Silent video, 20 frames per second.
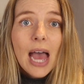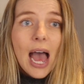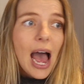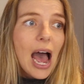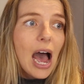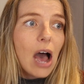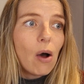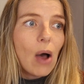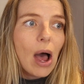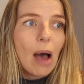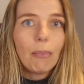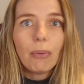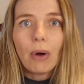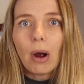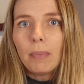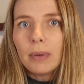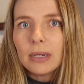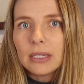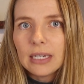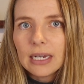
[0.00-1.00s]
how our
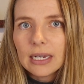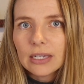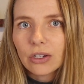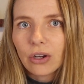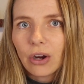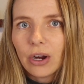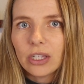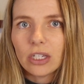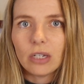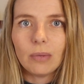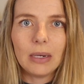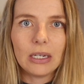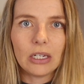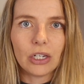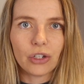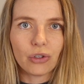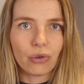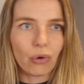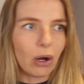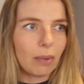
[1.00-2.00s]
property is going to be
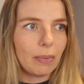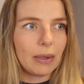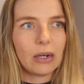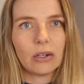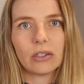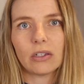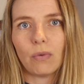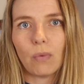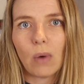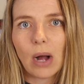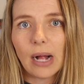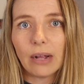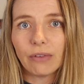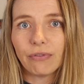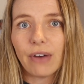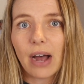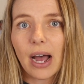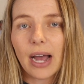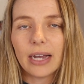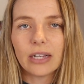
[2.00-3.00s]
destroyed because of
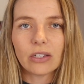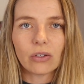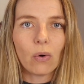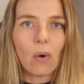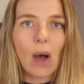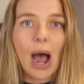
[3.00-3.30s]
wildfires,